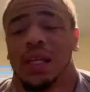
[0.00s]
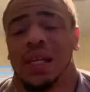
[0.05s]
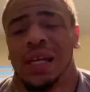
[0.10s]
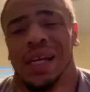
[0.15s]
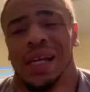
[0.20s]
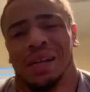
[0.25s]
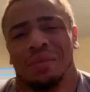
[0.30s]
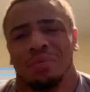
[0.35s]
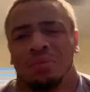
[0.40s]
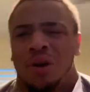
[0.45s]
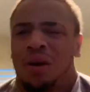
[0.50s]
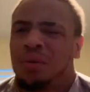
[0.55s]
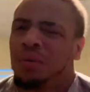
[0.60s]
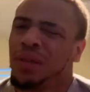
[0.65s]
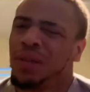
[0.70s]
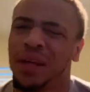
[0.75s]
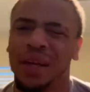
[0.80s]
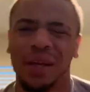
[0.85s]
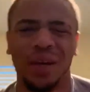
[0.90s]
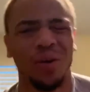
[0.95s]
Eat probably
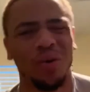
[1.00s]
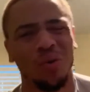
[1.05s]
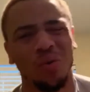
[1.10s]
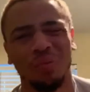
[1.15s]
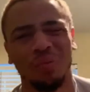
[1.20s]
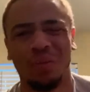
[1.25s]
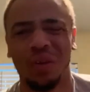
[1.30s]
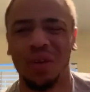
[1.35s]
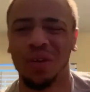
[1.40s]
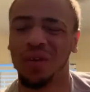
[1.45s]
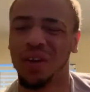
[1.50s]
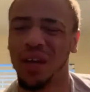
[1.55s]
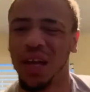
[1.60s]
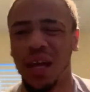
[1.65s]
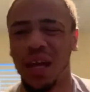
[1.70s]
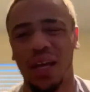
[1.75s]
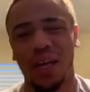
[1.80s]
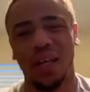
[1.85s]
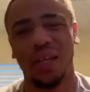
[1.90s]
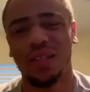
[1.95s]
like oatmeal,
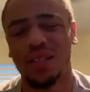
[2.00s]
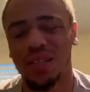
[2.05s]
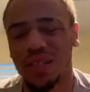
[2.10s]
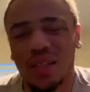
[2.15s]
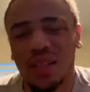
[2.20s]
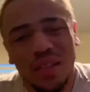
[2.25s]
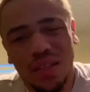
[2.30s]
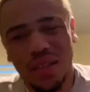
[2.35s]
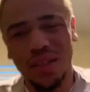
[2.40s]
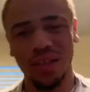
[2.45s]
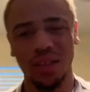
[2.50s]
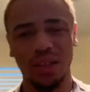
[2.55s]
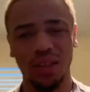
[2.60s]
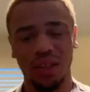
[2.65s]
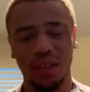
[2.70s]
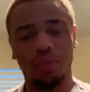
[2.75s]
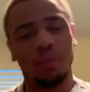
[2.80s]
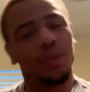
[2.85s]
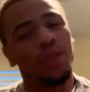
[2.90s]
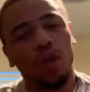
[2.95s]
eggs.
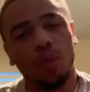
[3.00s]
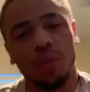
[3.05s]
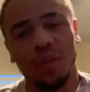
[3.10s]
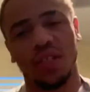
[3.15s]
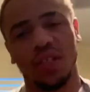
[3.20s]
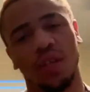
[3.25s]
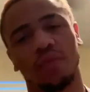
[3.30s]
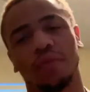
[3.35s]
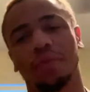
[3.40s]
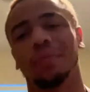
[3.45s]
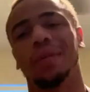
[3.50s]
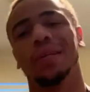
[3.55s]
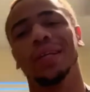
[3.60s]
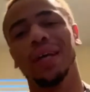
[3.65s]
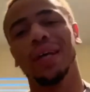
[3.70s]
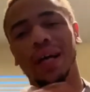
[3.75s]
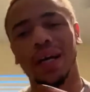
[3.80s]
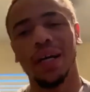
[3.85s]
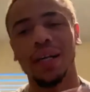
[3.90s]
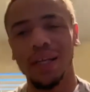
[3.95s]
told myself I'm
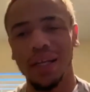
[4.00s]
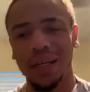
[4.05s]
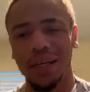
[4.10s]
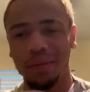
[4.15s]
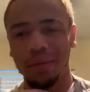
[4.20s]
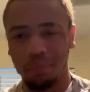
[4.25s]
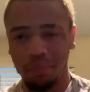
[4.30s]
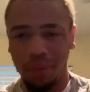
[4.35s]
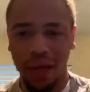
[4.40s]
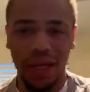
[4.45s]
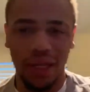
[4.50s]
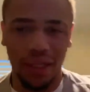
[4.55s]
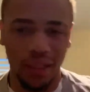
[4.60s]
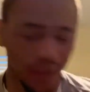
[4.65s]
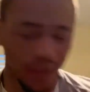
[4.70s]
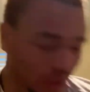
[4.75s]
done eating bacon.